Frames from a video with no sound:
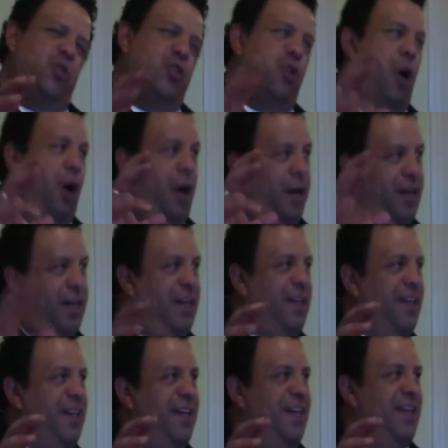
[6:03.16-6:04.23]
talking,
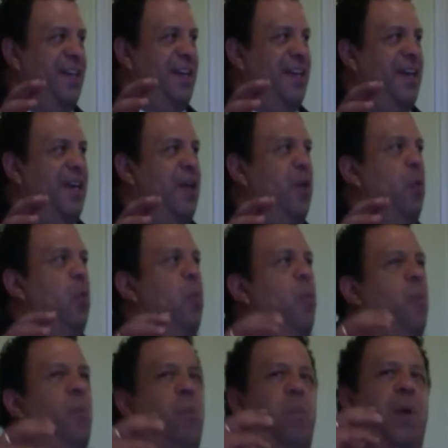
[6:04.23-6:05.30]

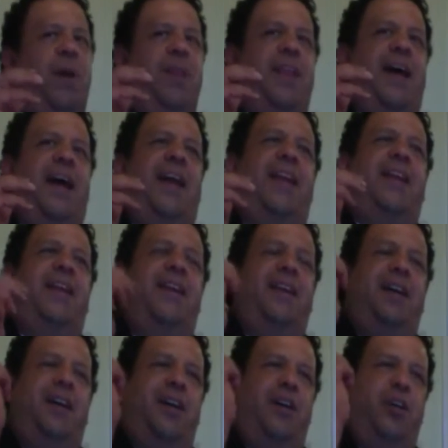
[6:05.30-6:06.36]
but that
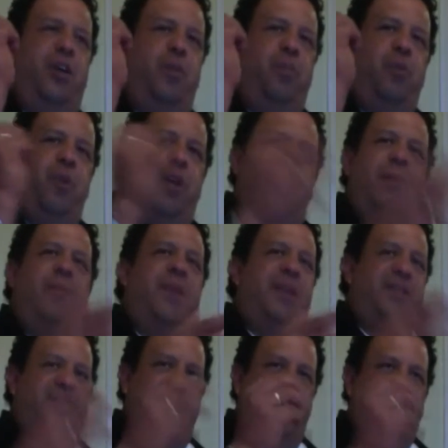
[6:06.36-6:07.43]
you're putting them in a
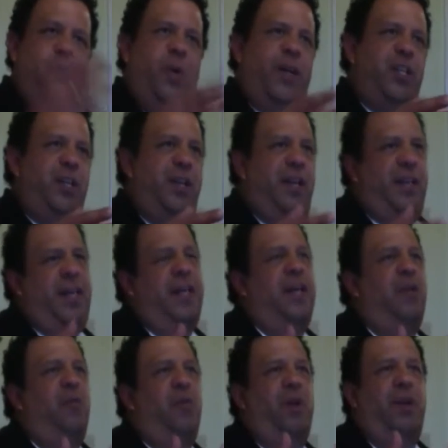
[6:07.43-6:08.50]
situation that they
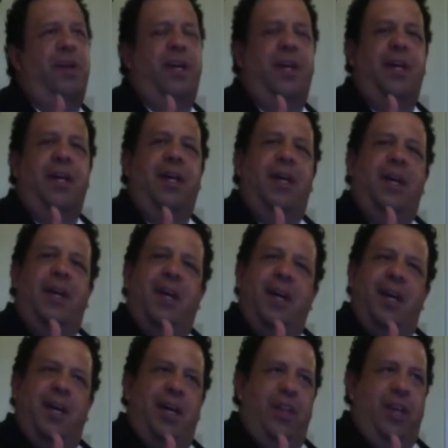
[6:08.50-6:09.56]
can really,
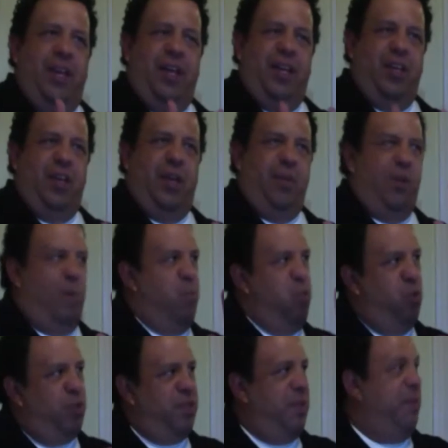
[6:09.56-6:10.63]
it
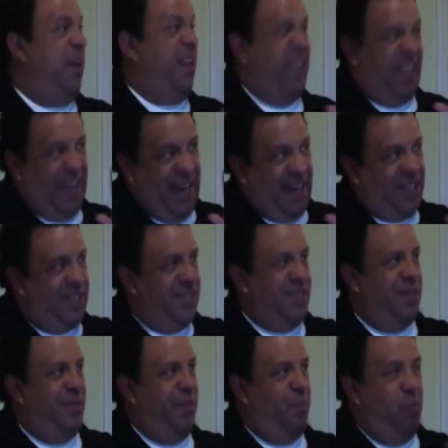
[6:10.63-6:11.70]
pulls them and engages
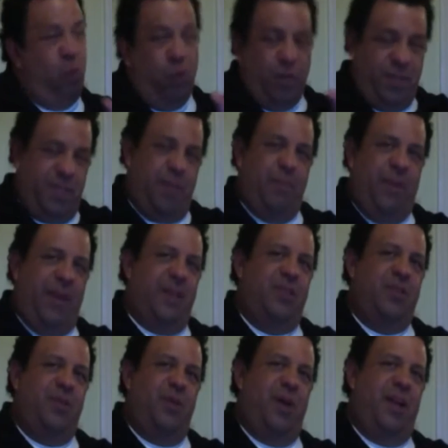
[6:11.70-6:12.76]
them, it pulls them
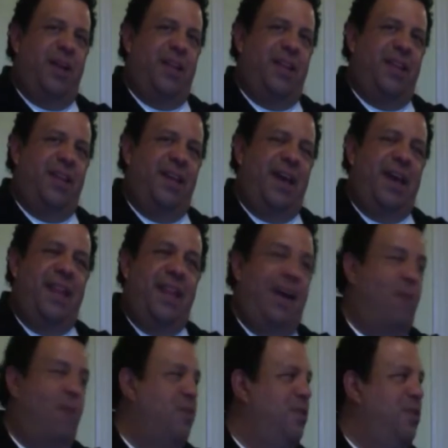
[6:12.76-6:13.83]
into it, and
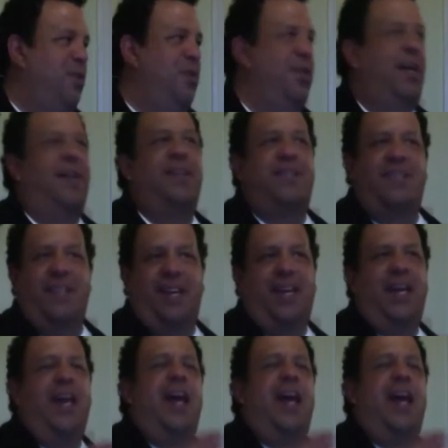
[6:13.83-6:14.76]
that was huge. I could see